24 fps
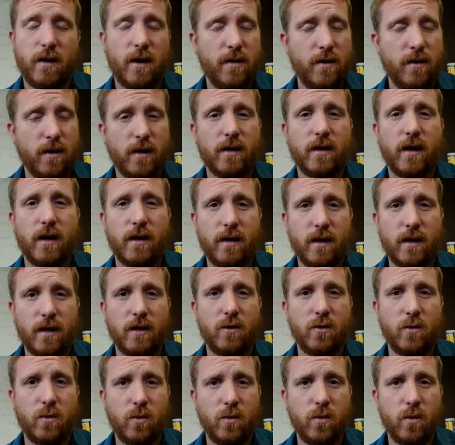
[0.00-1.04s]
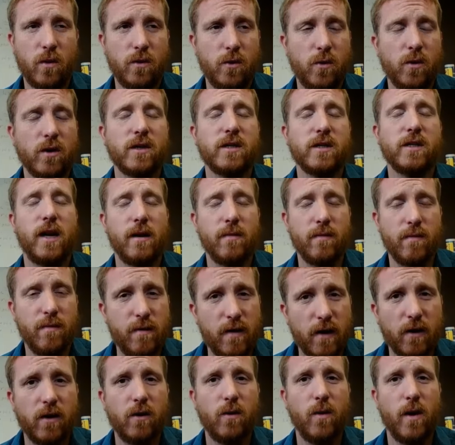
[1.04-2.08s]
And I think you are set up
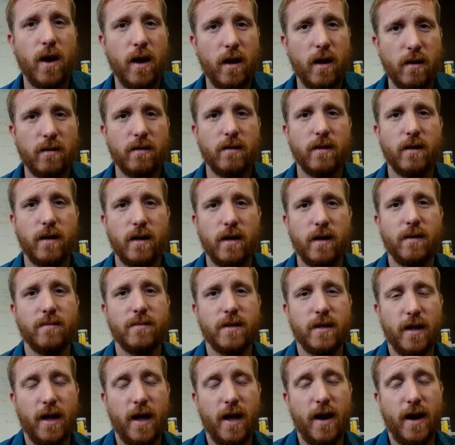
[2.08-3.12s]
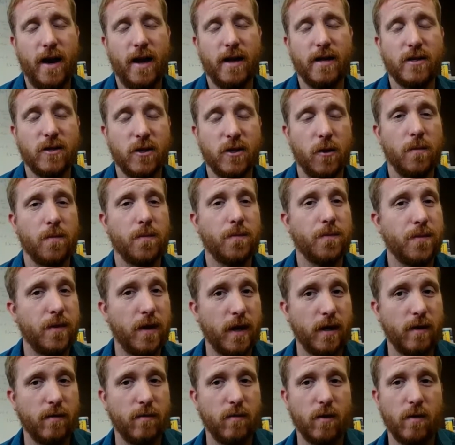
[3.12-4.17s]
very well to that end. So
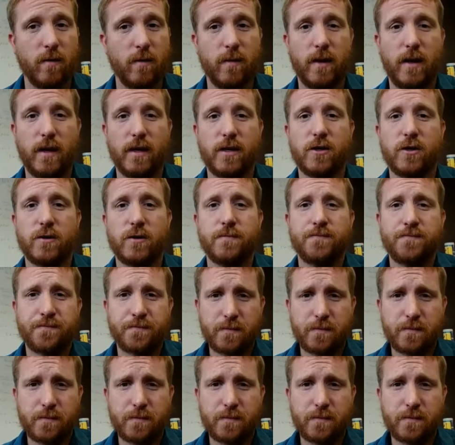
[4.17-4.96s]
thank you very much.